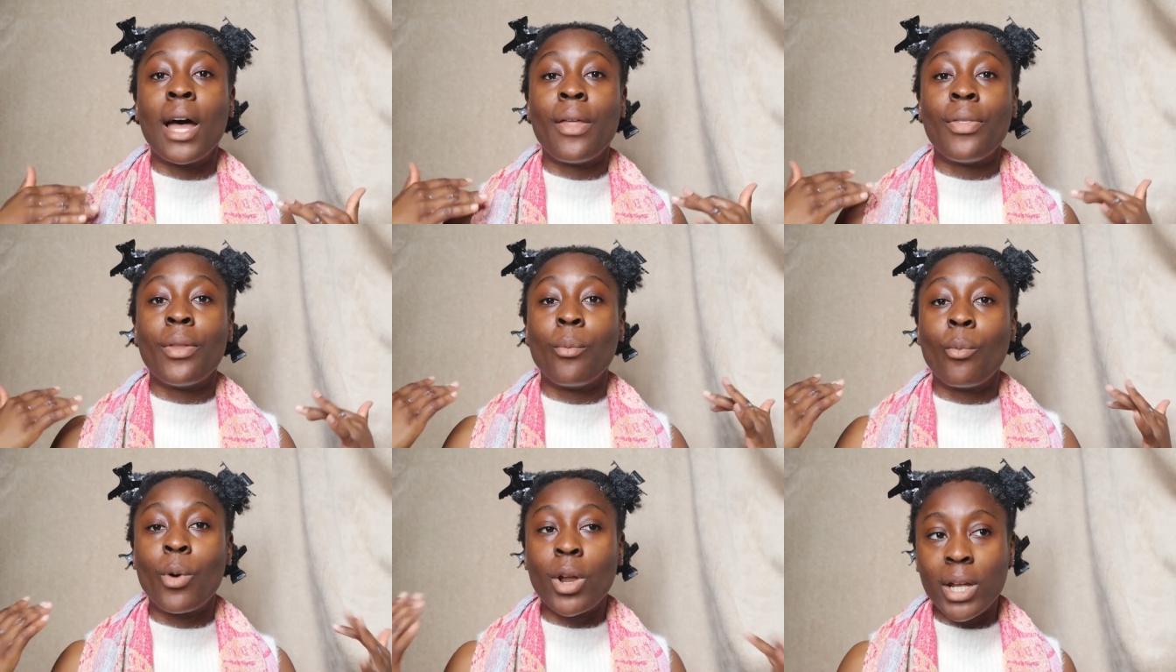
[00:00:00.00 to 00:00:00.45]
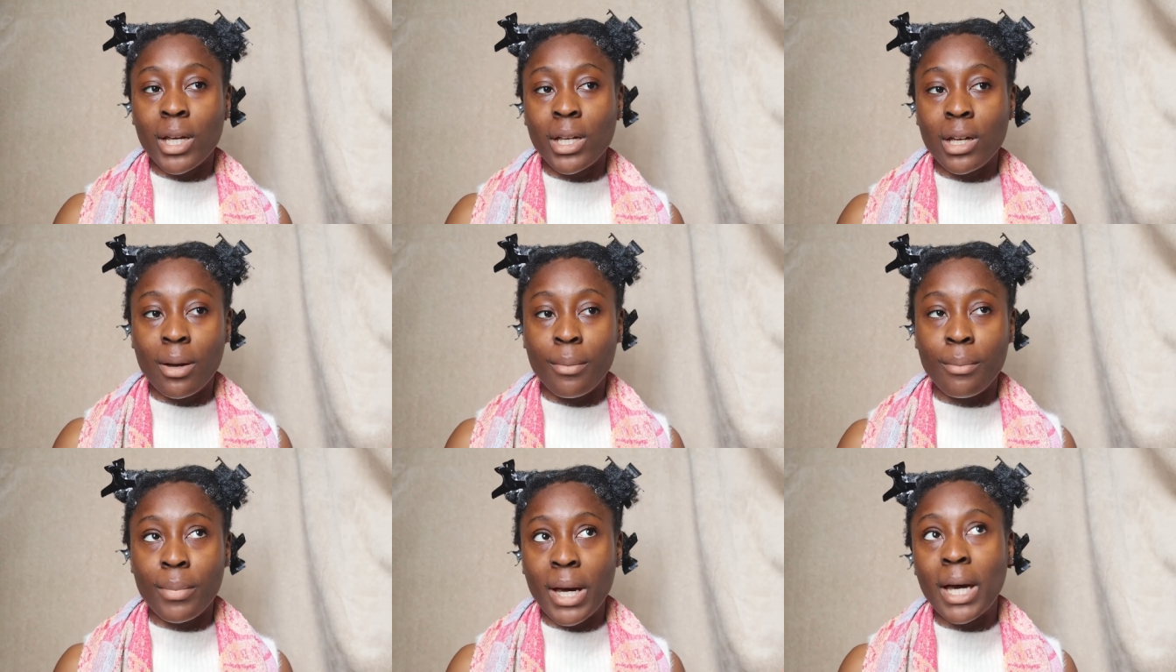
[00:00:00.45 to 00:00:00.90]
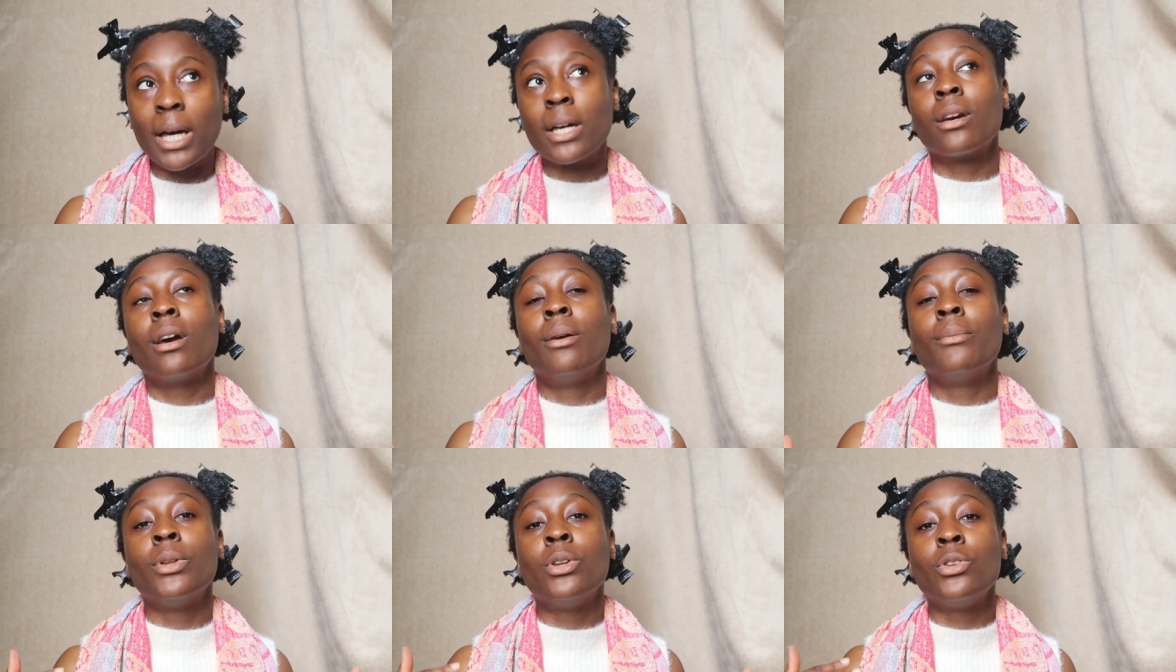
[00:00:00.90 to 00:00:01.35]
And then when I come
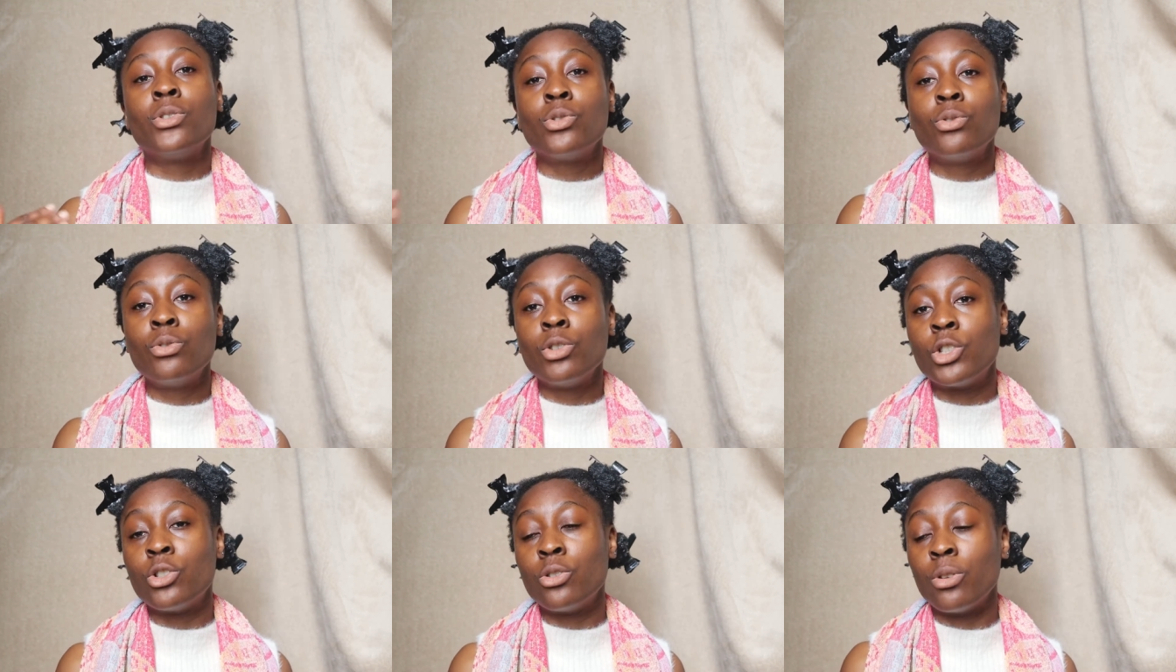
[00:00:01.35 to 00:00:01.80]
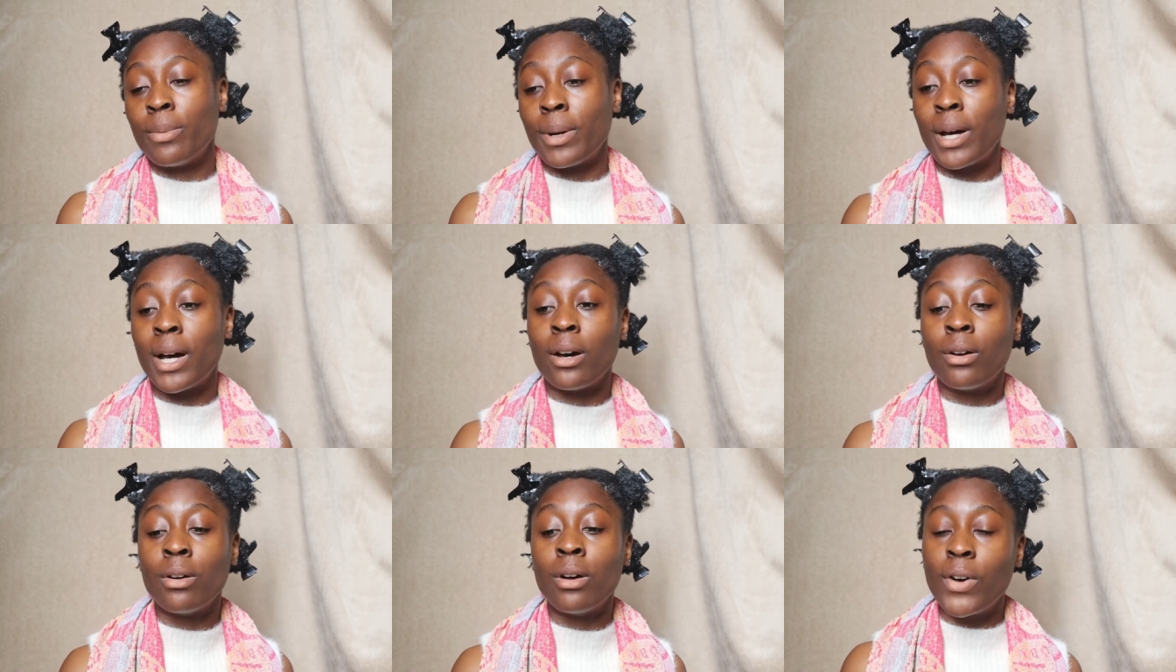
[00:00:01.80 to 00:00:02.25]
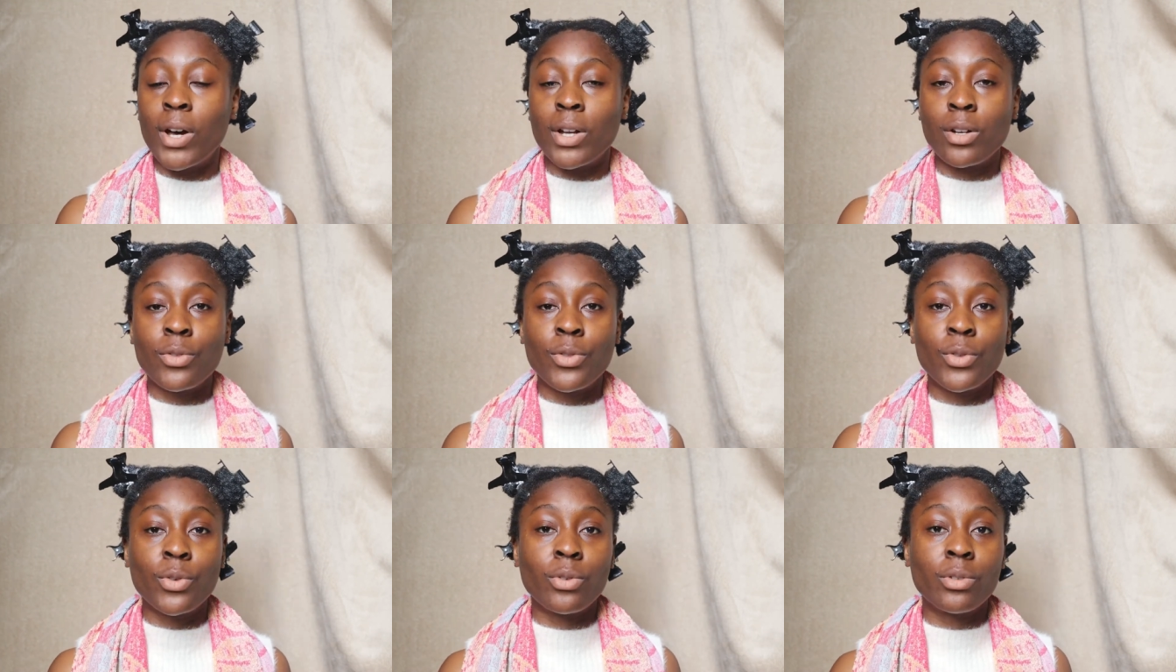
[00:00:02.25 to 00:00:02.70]
back, I'm going to talk to you about
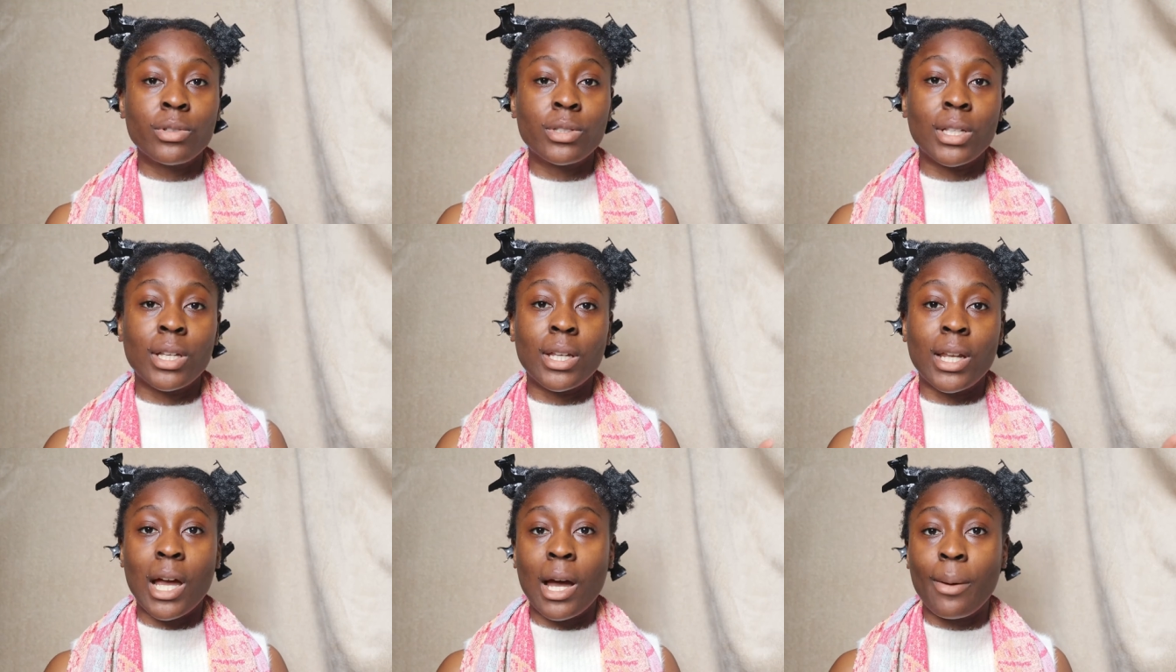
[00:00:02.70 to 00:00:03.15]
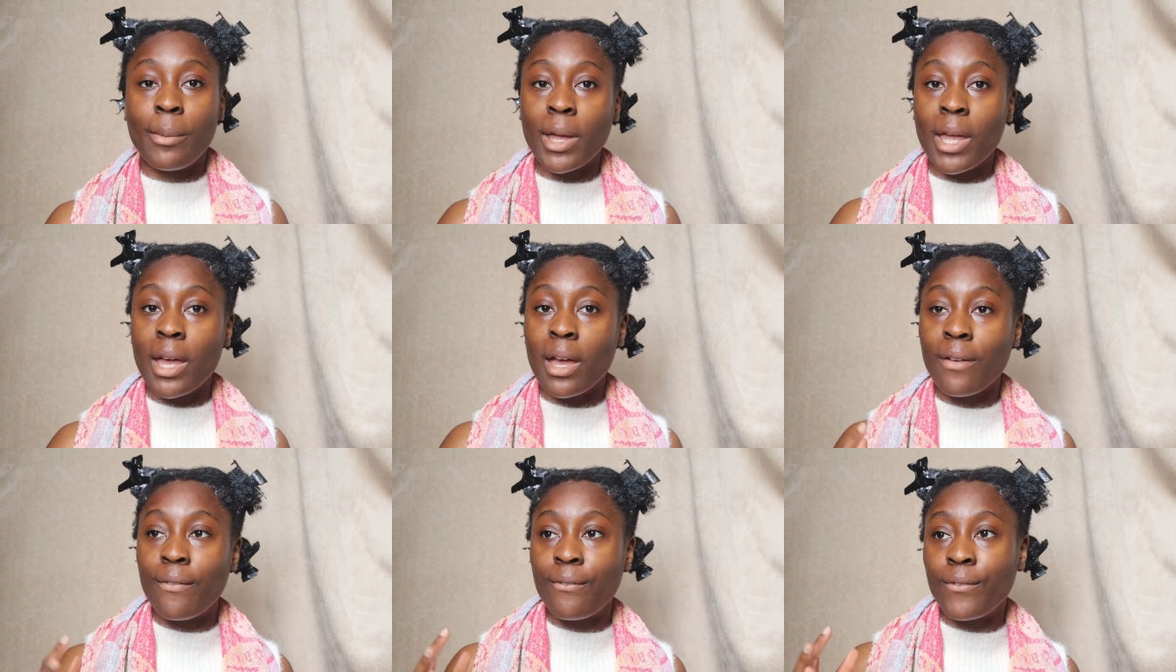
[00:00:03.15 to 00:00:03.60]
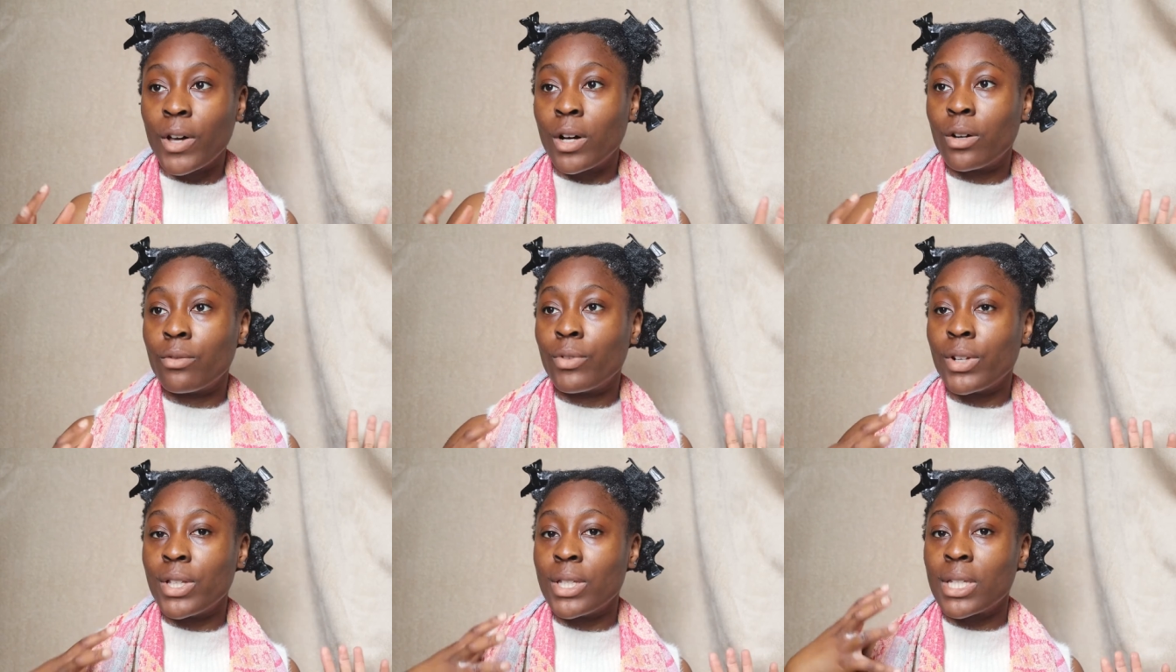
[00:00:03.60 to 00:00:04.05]
final thoughts and how my hair
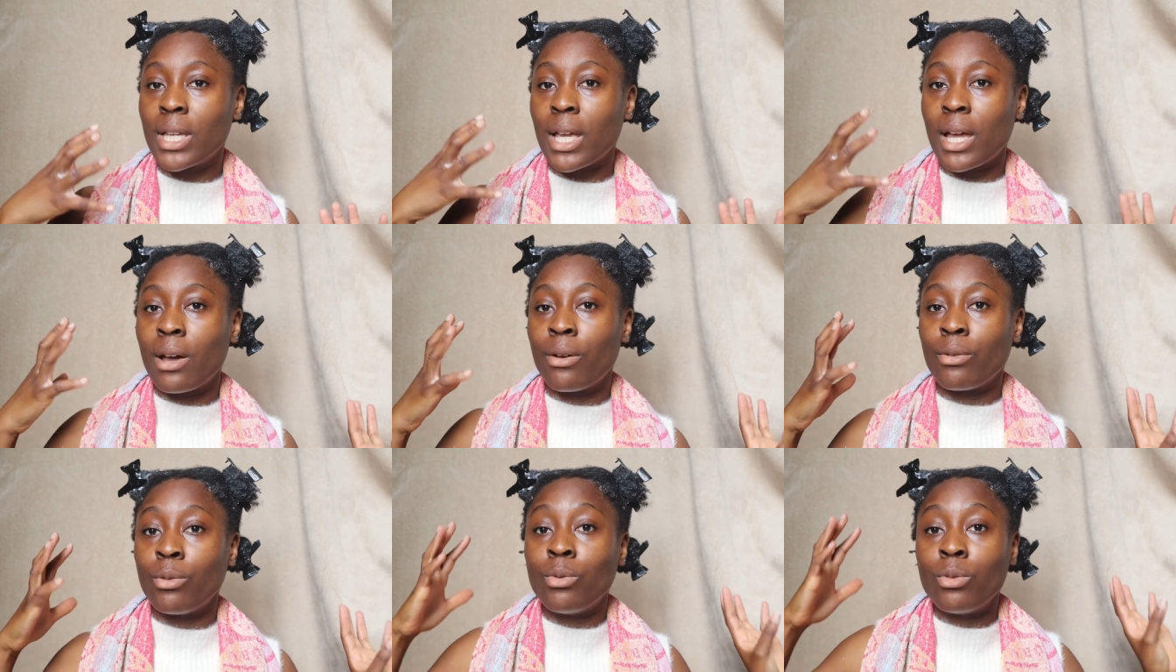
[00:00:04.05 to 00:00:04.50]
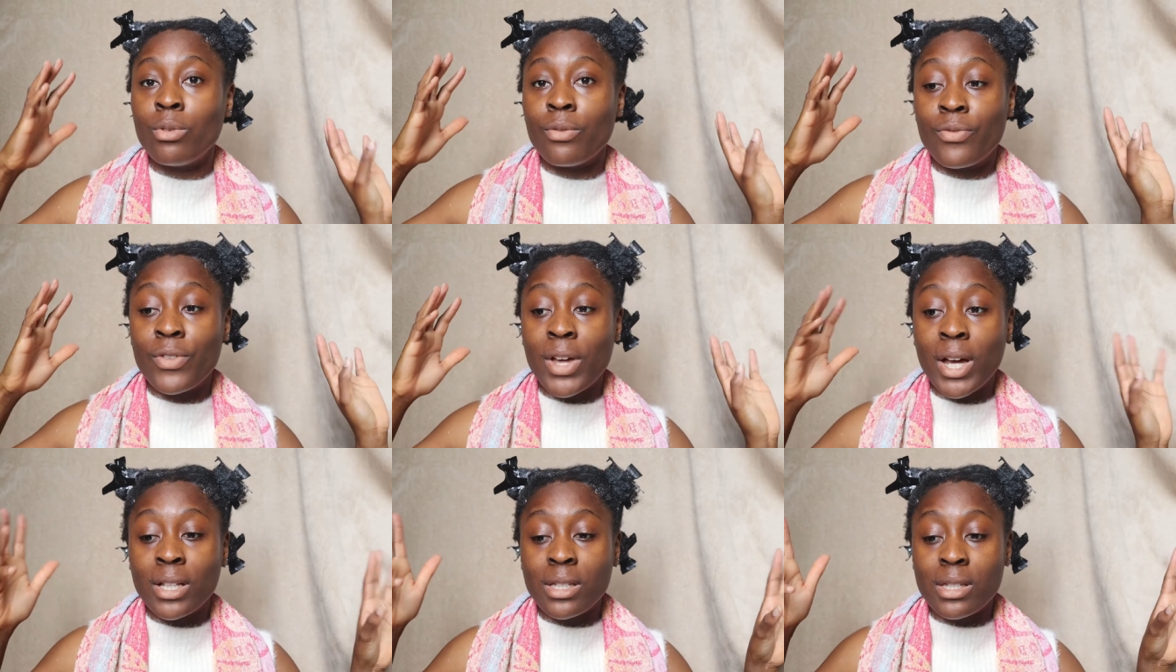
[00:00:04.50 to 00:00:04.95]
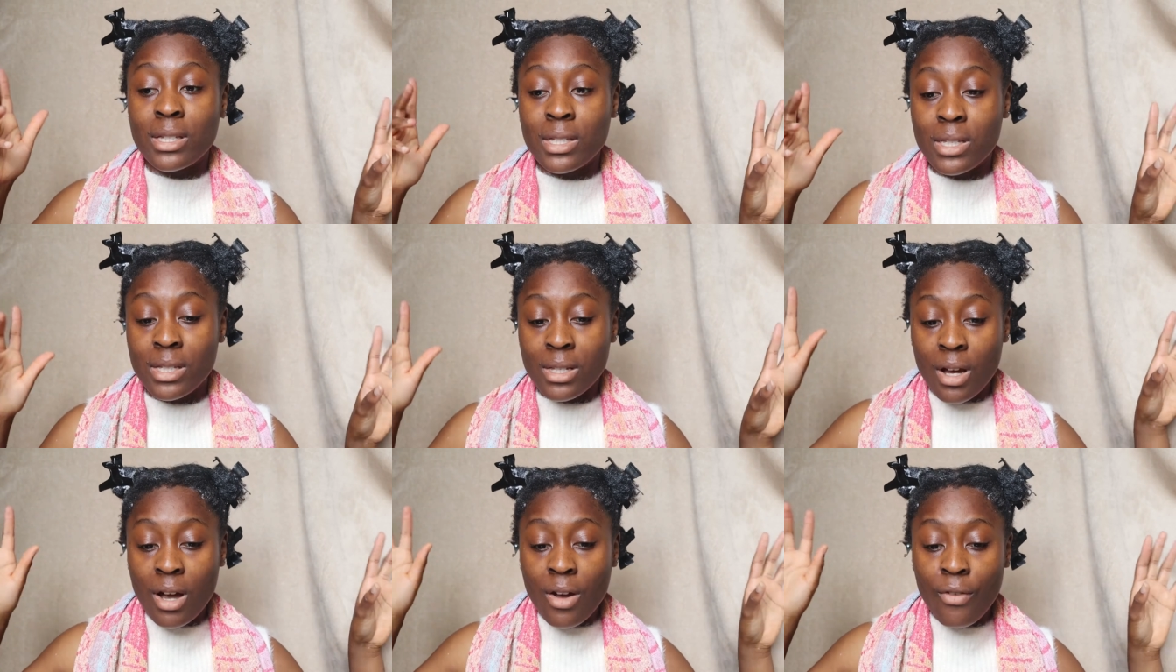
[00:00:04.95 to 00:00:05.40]
felt rinsing out all of that
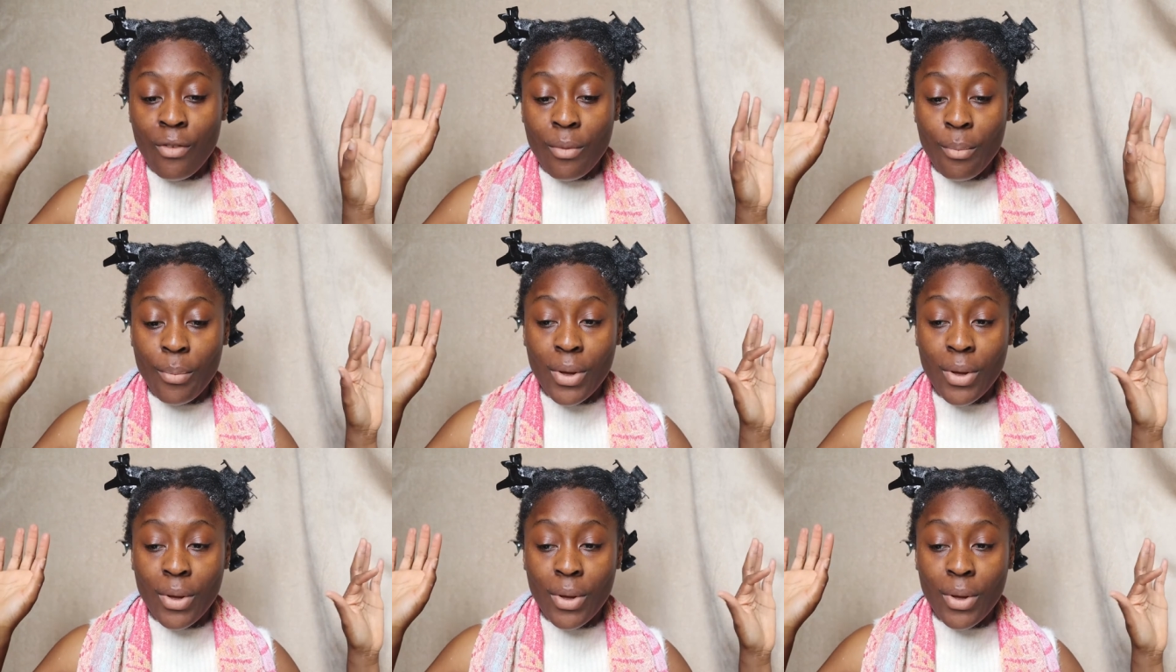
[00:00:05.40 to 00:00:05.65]
stuff.